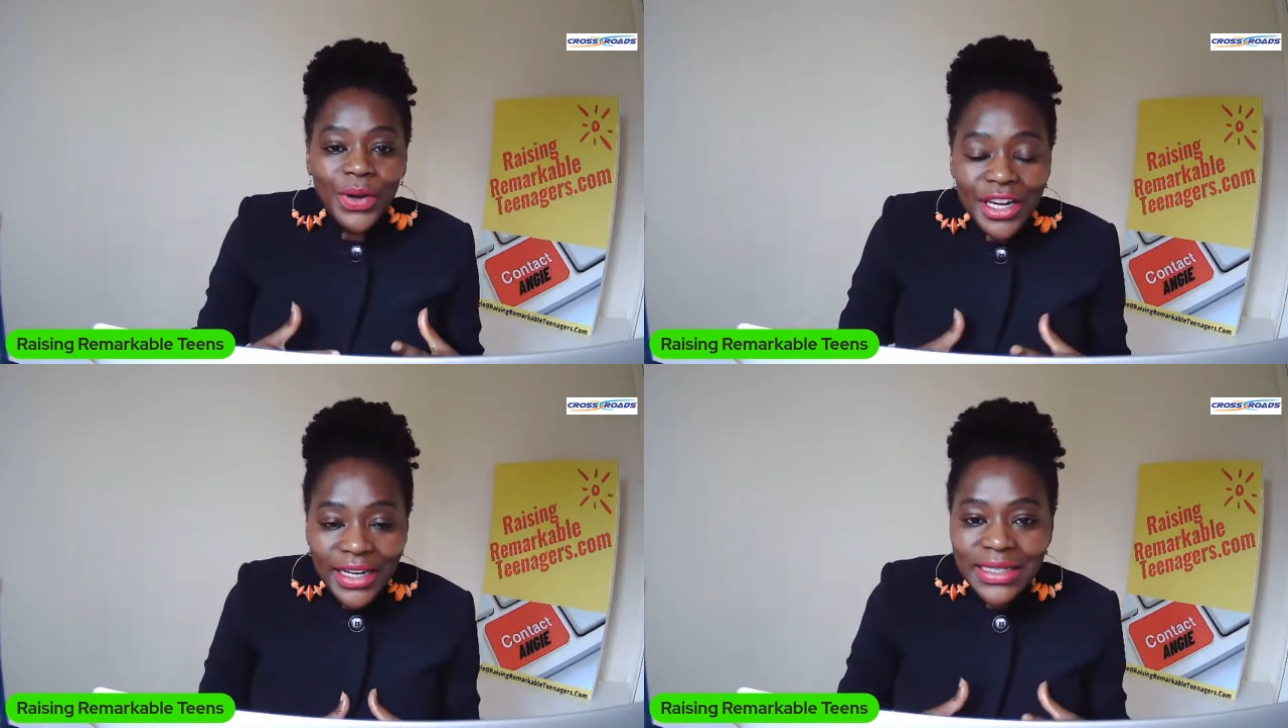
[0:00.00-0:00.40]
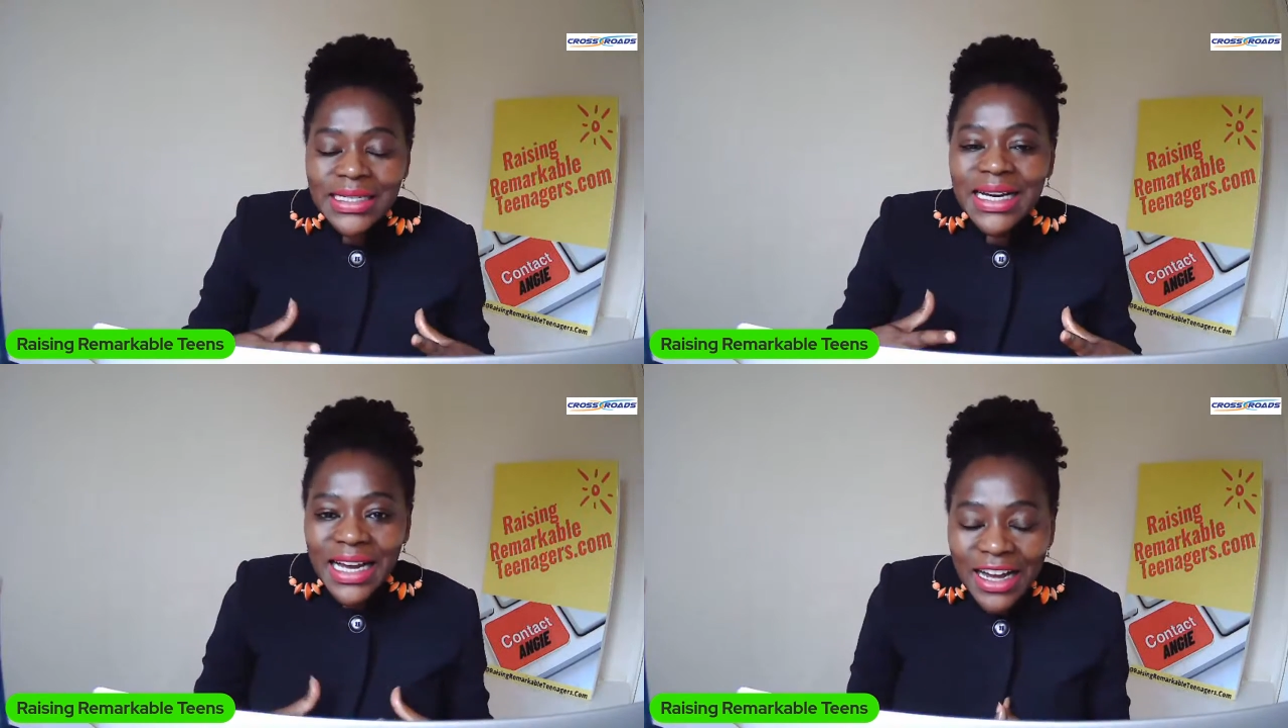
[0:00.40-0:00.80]
we need
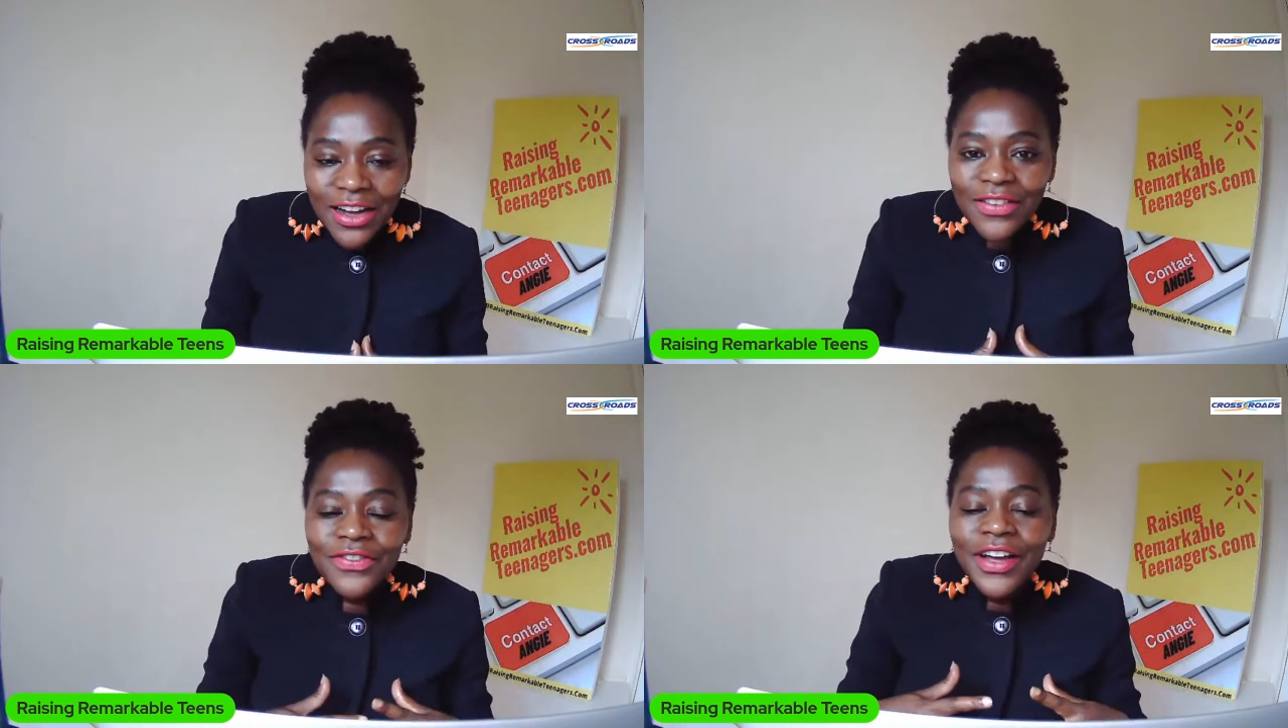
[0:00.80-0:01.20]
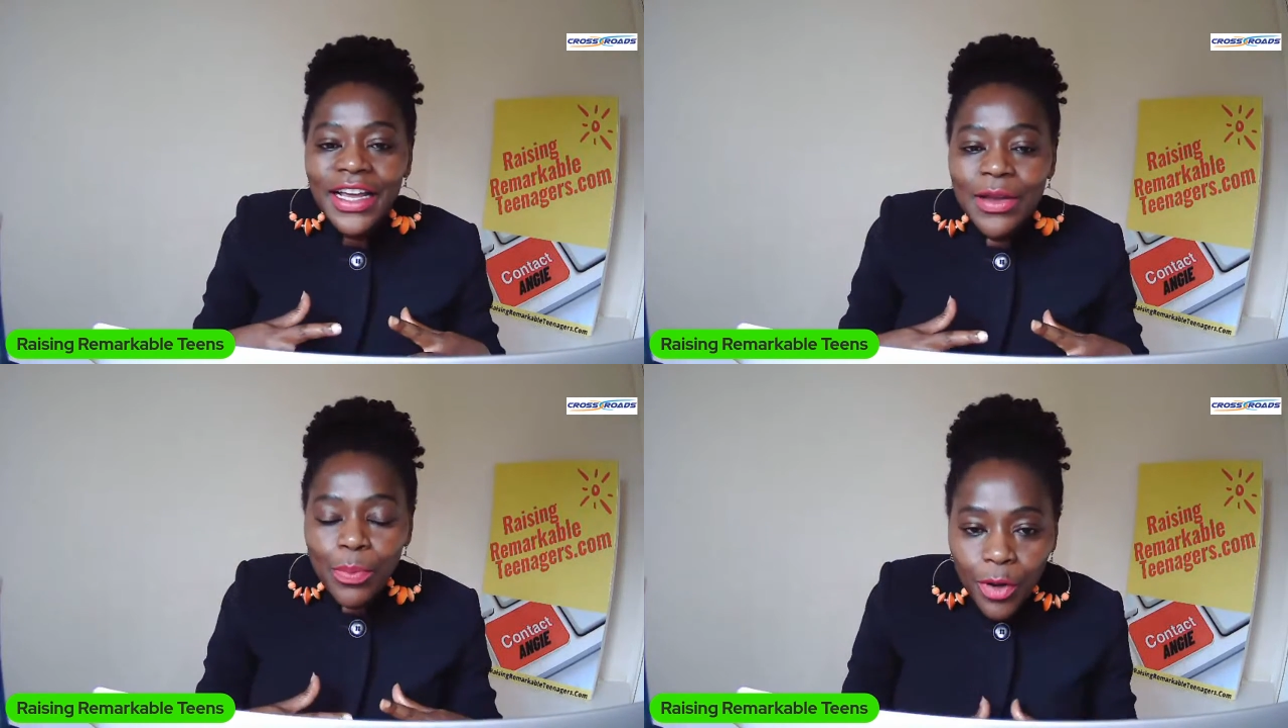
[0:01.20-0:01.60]
to carve
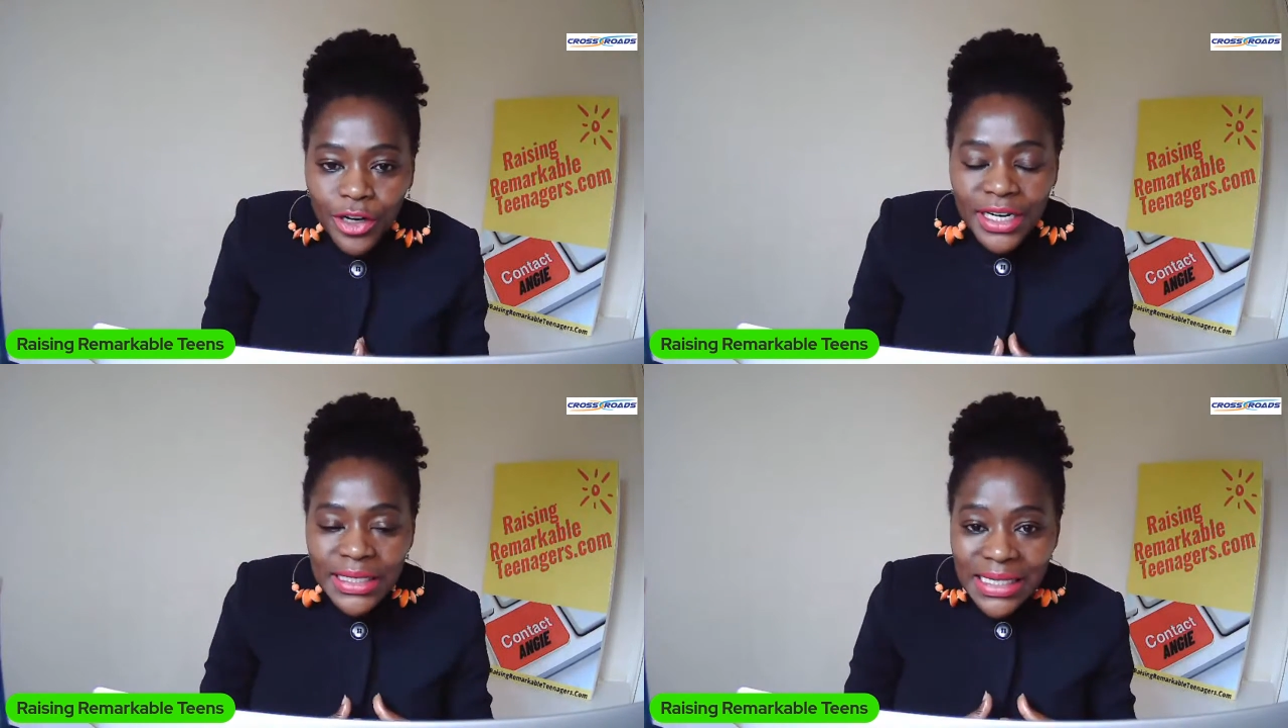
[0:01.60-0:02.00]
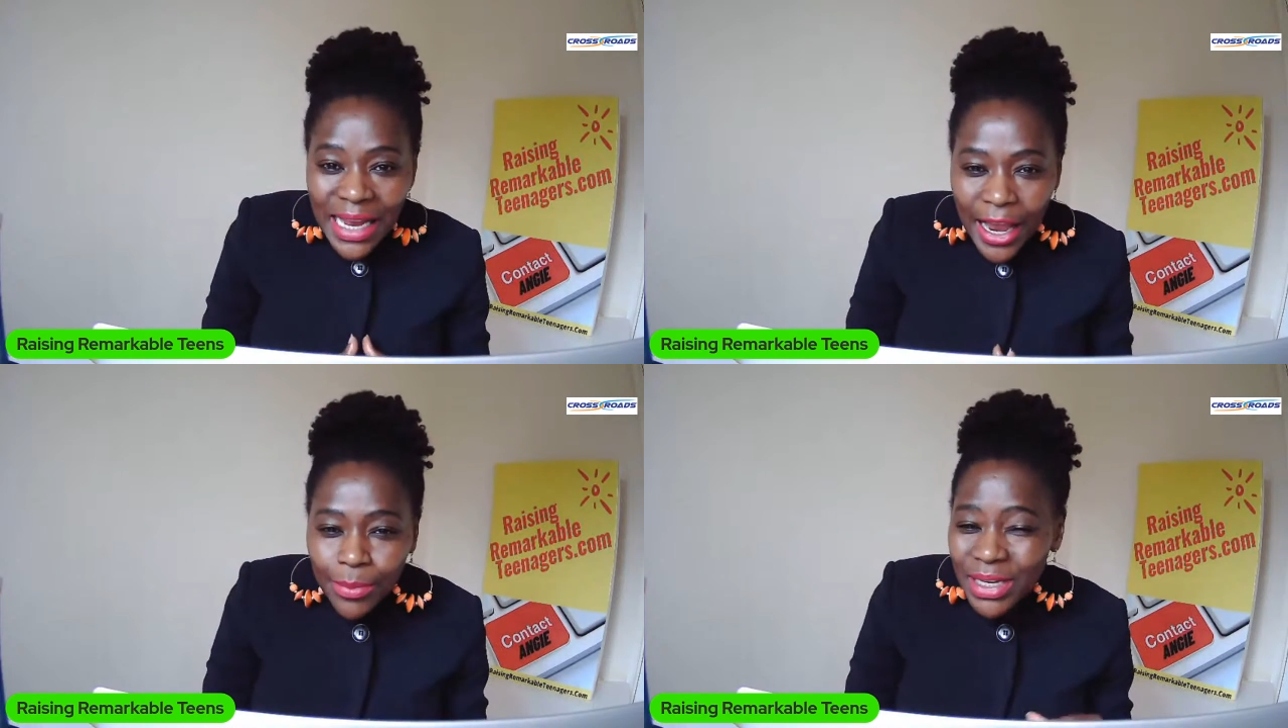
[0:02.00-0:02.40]
important
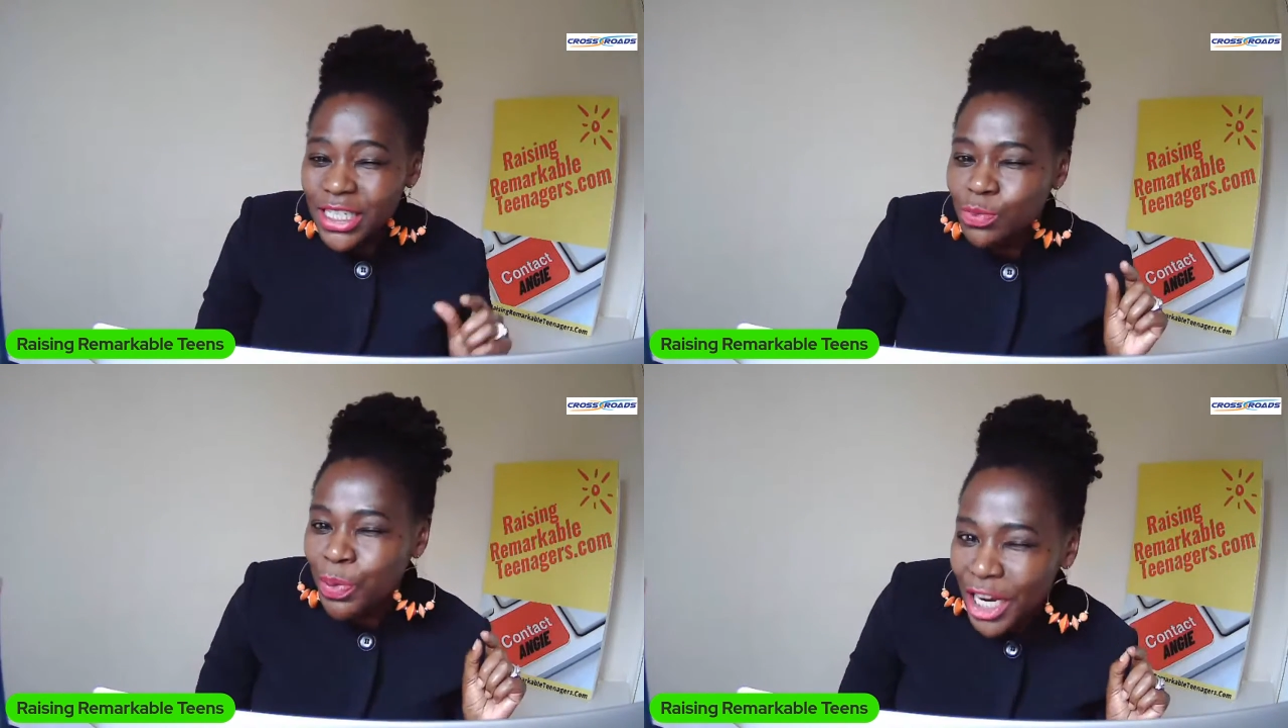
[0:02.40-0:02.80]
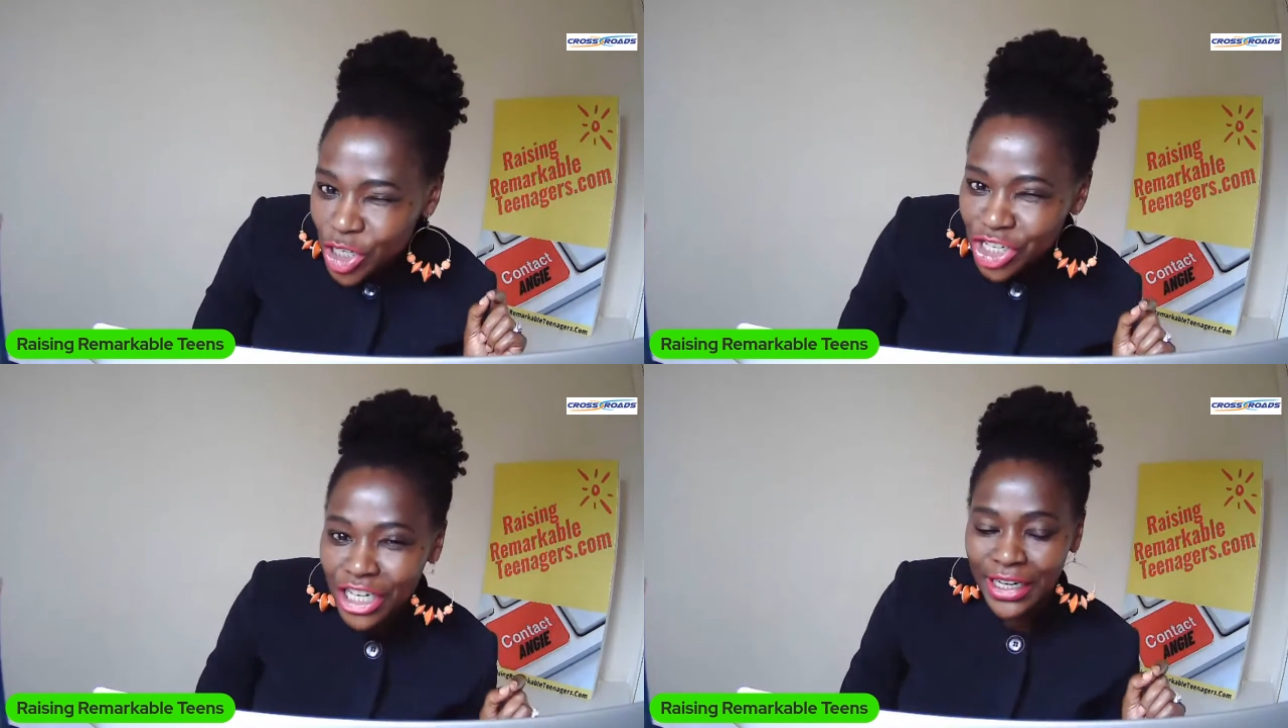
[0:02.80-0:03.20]
time,
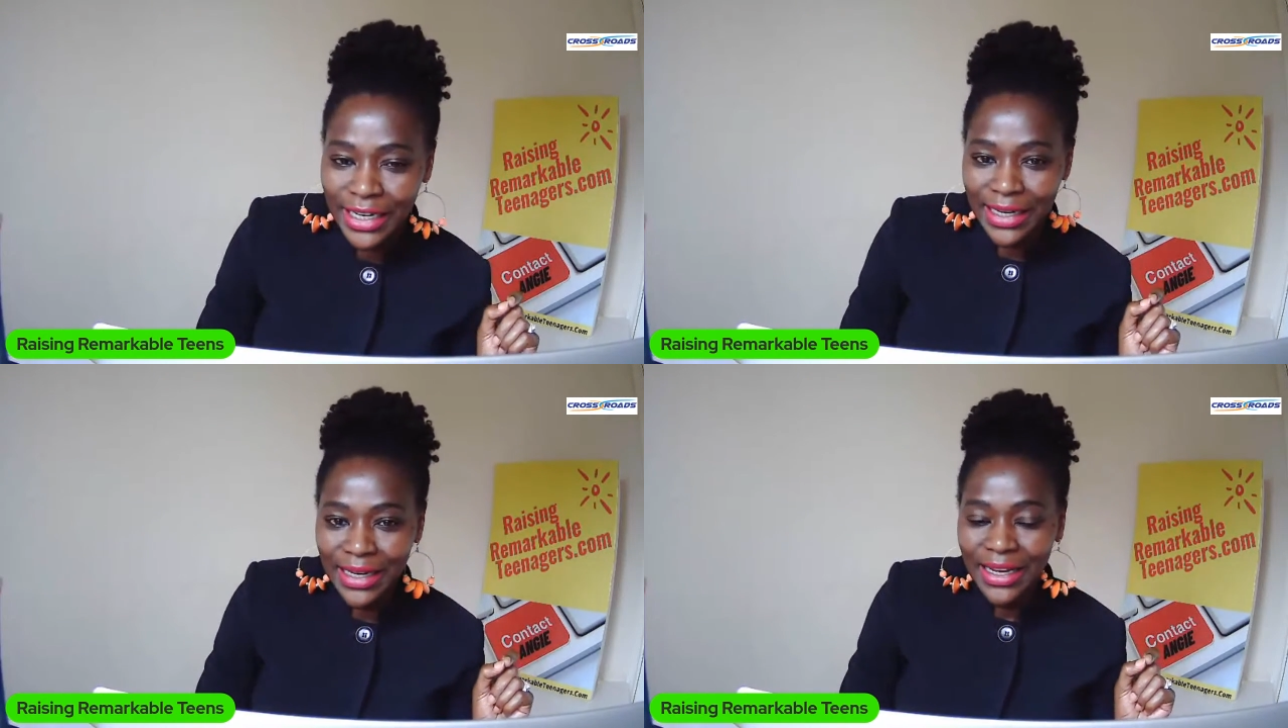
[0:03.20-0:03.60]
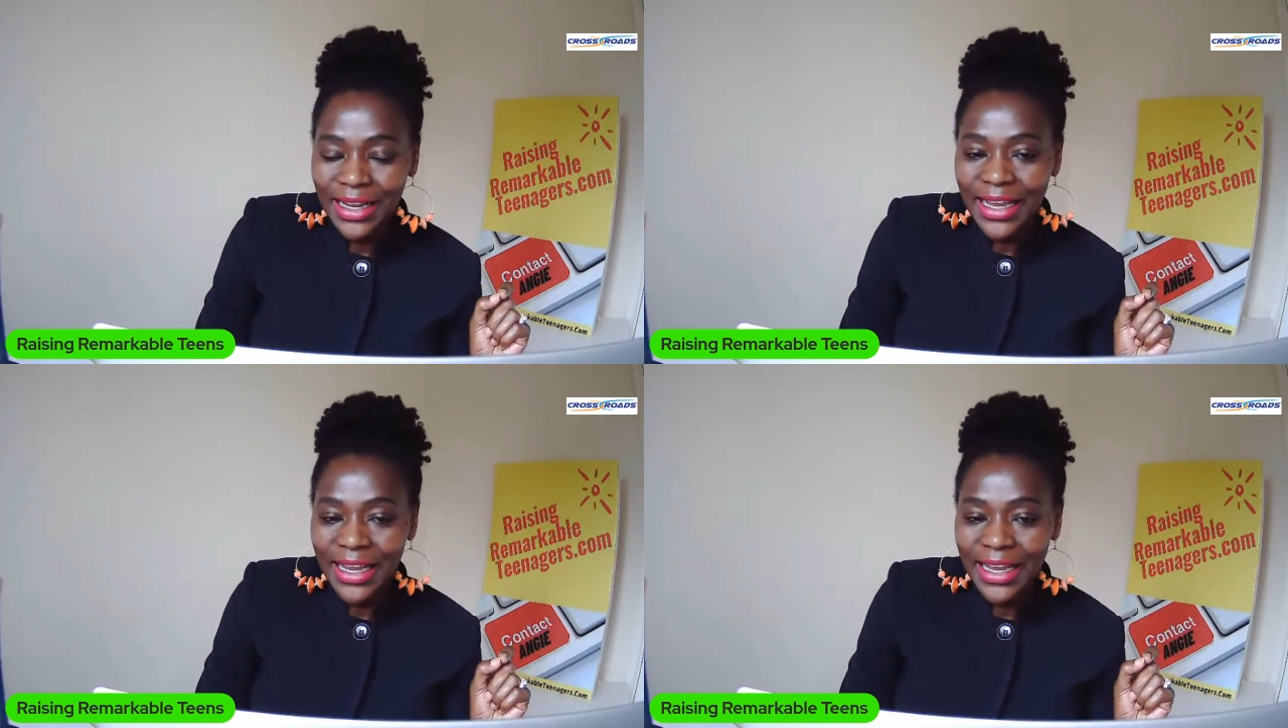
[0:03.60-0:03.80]
especially